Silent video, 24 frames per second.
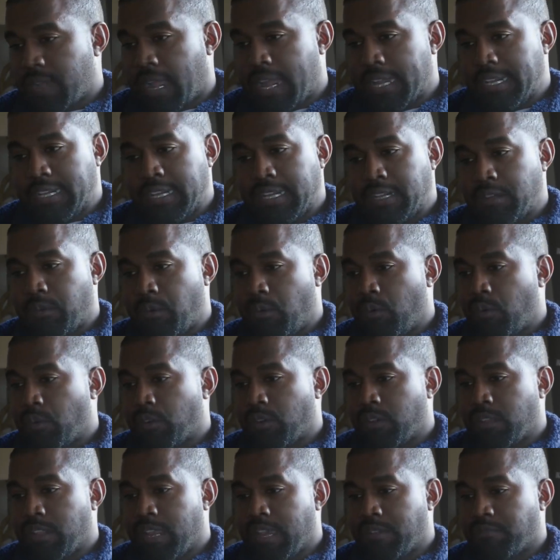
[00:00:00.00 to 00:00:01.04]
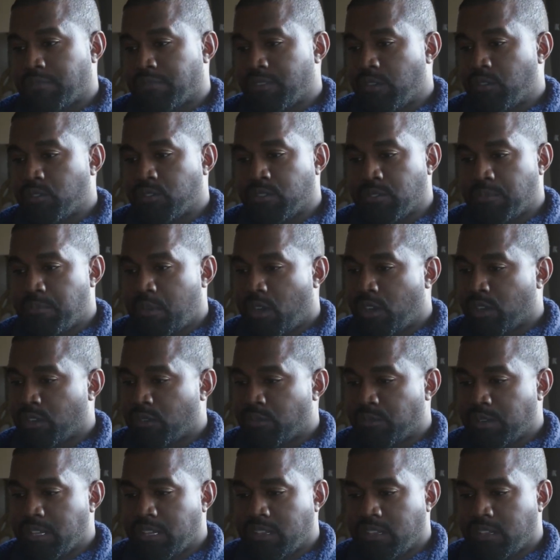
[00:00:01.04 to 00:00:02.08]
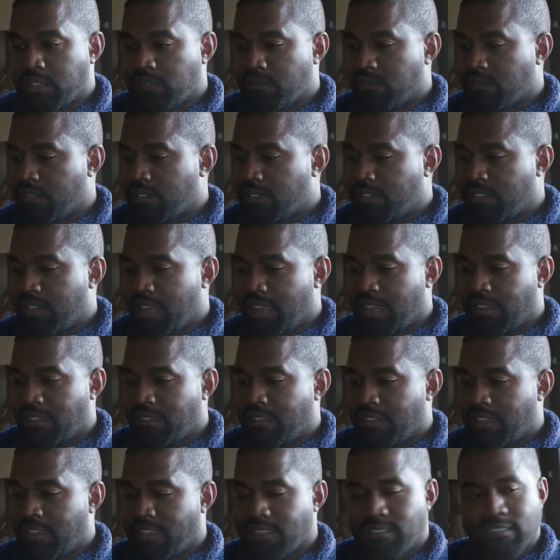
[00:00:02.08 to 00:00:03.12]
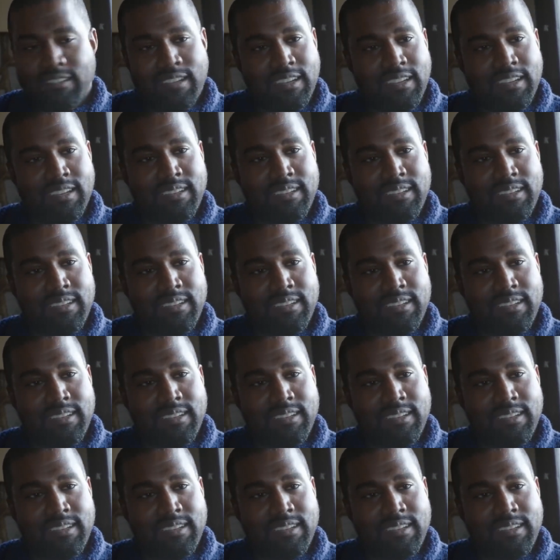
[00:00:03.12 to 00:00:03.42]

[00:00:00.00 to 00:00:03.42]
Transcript: I didn't order that frozen margarita today at